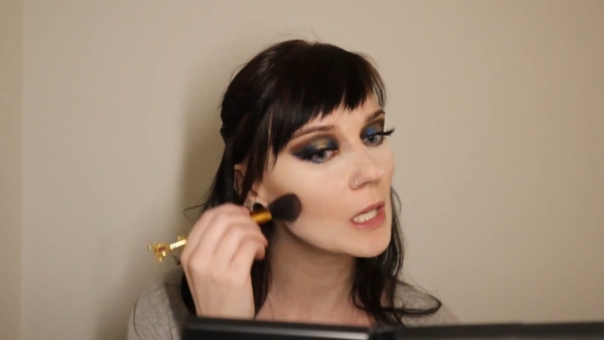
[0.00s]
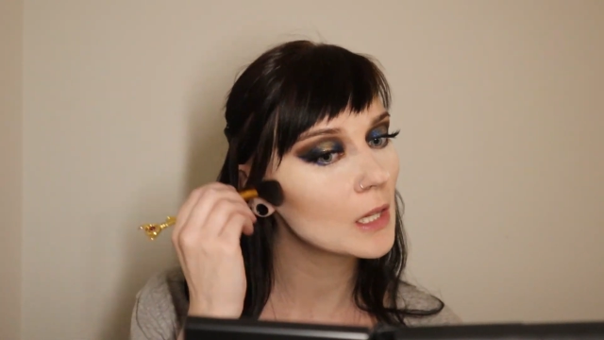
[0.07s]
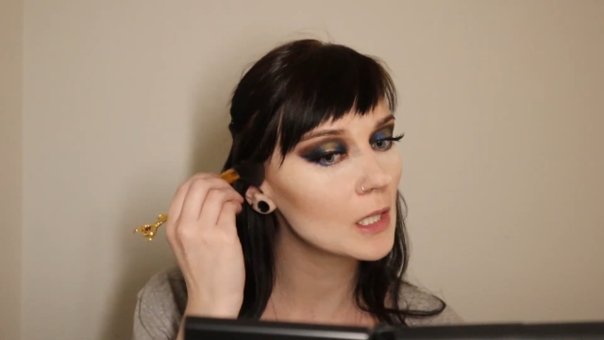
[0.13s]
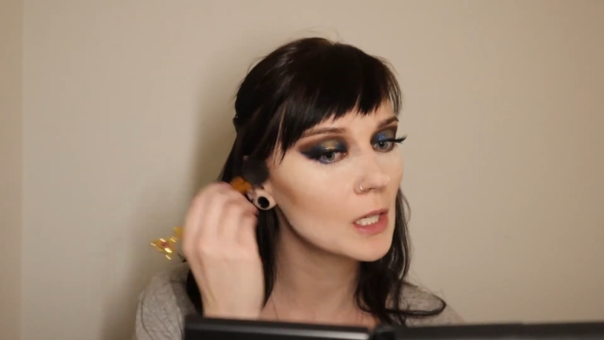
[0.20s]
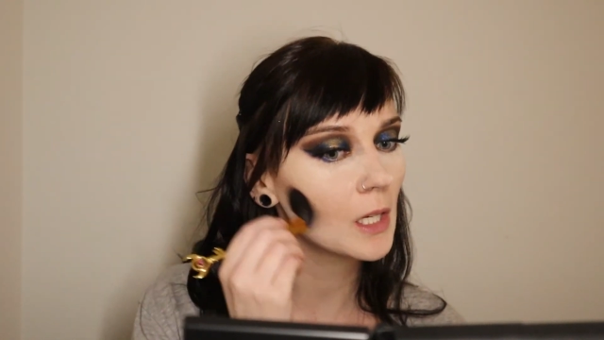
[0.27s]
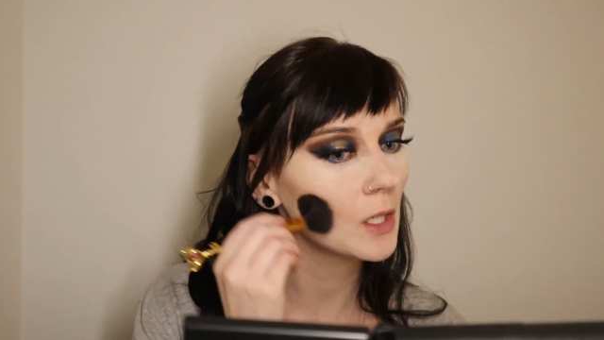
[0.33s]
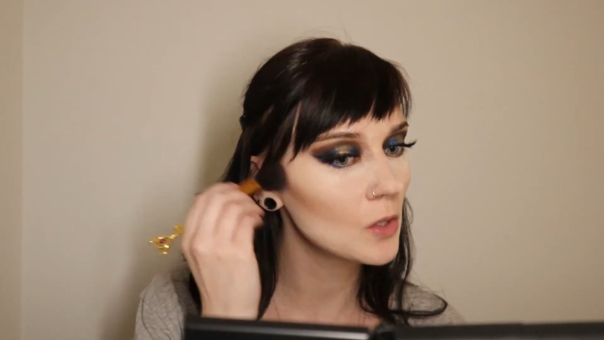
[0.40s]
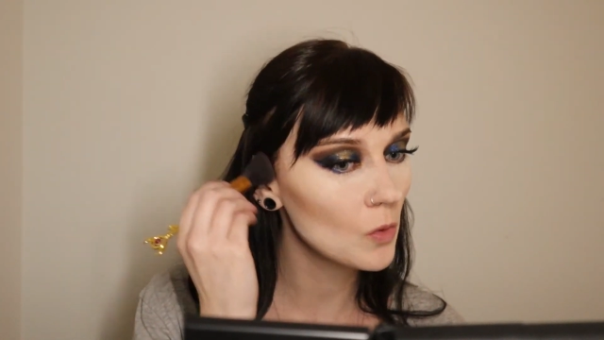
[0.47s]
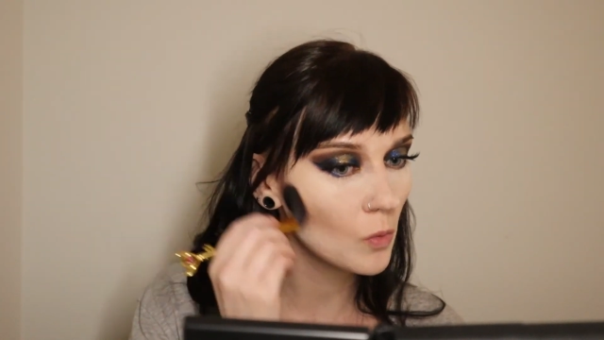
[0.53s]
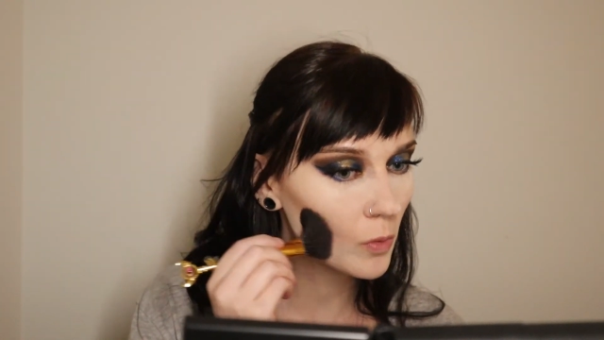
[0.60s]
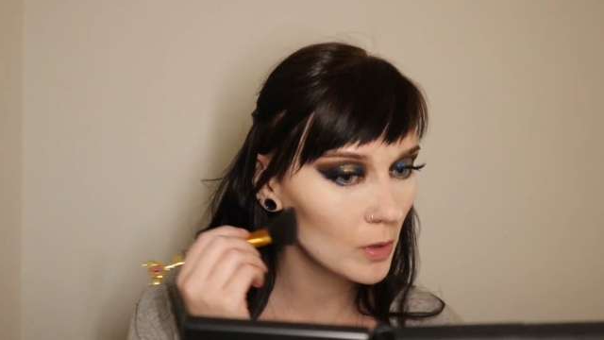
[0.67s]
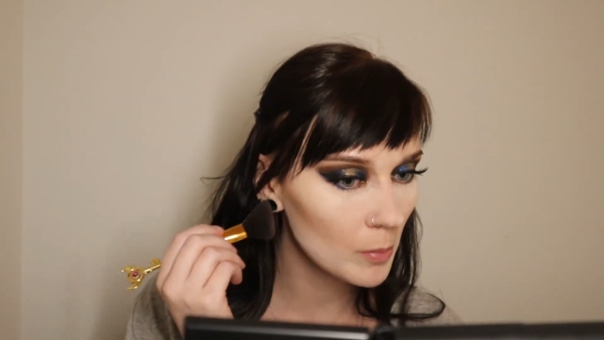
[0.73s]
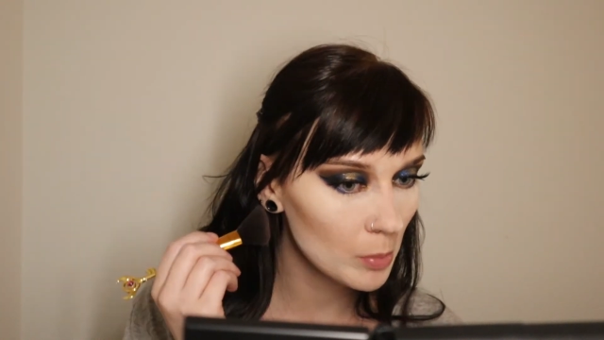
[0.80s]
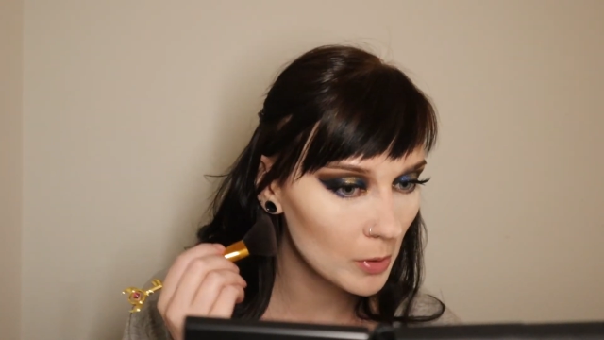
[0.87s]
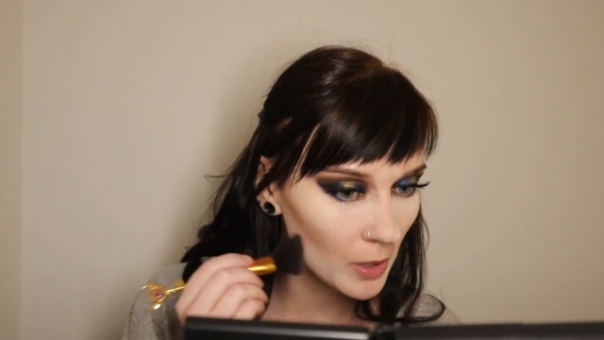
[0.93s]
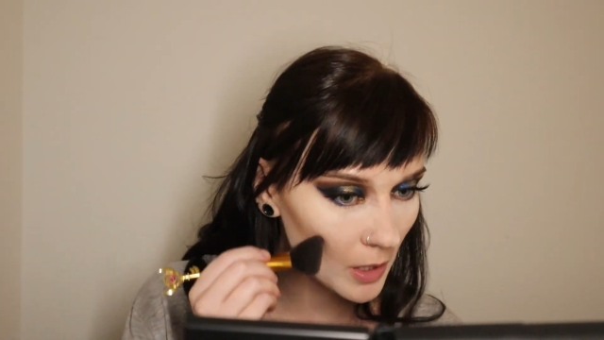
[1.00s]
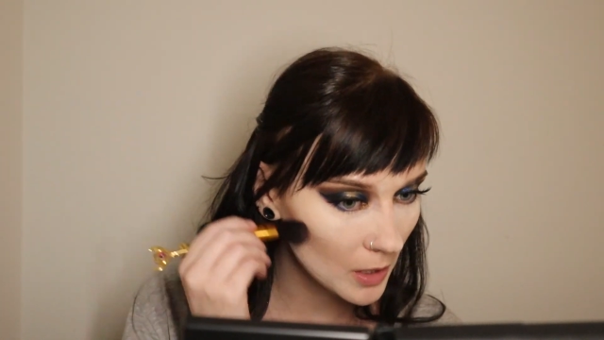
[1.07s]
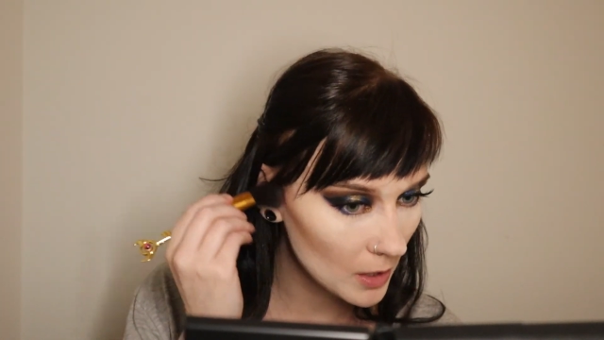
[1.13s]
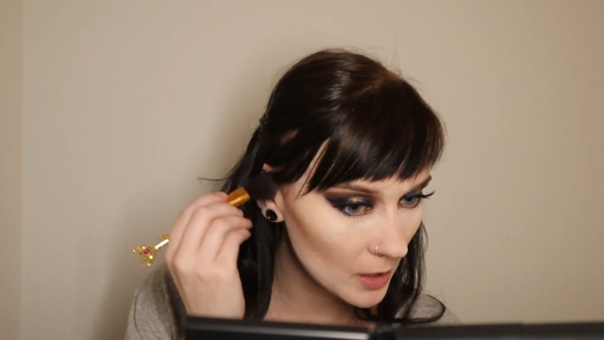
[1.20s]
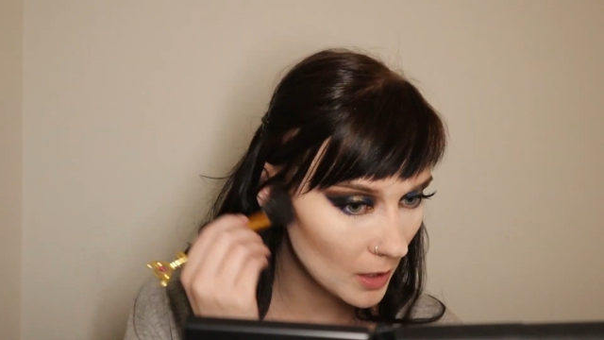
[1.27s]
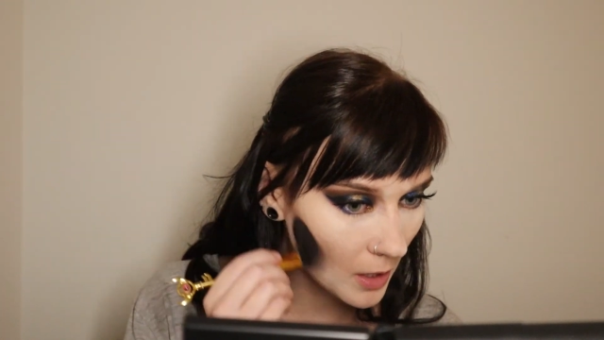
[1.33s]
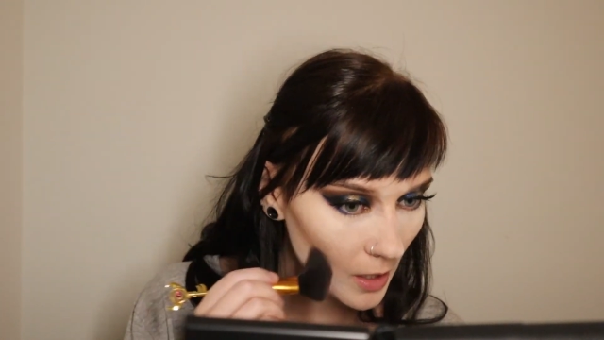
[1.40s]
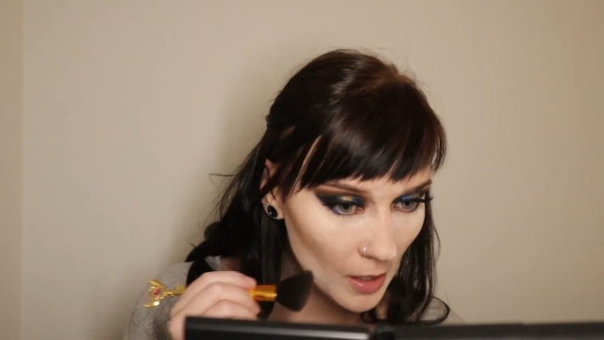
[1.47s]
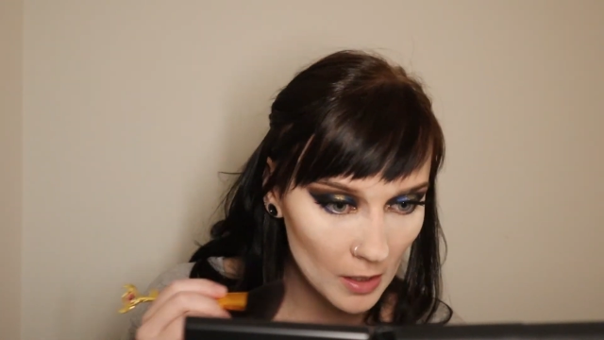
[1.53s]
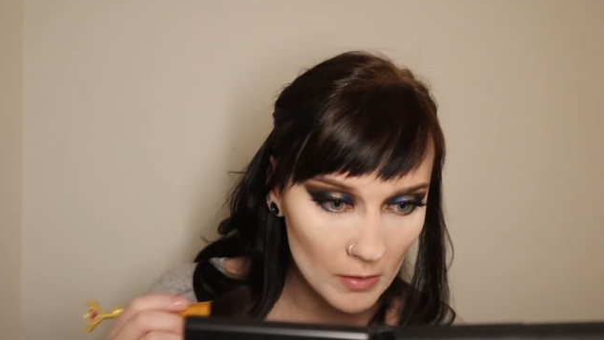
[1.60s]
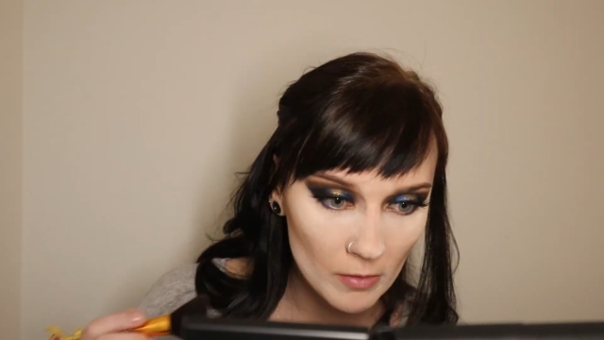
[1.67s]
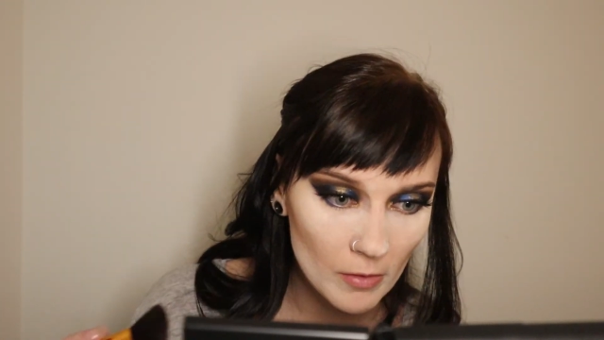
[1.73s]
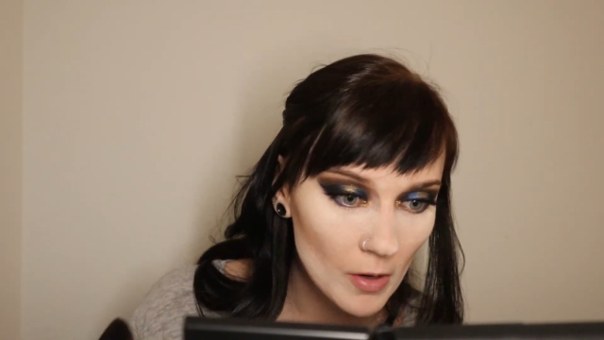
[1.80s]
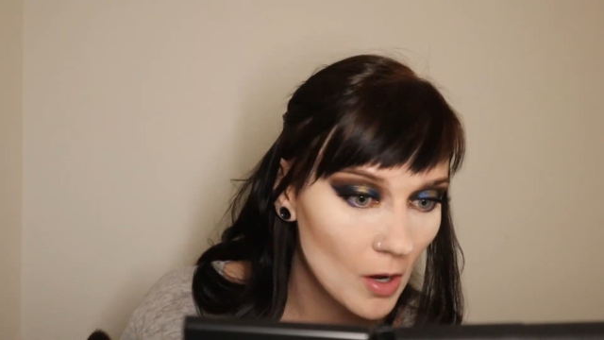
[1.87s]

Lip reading: and then I don't want to put anything kind of